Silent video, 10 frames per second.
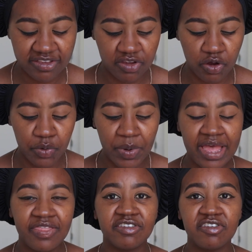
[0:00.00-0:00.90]
So
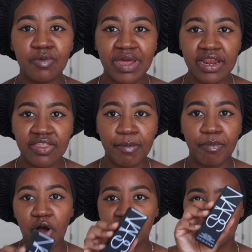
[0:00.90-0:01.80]
this is what the
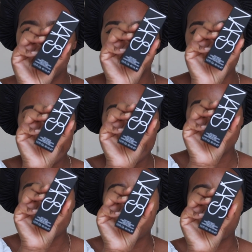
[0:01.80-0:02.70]
box looks like,
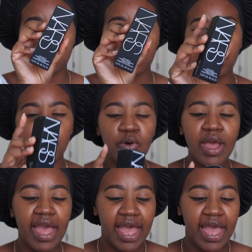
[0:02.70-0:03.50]
as I just showed you,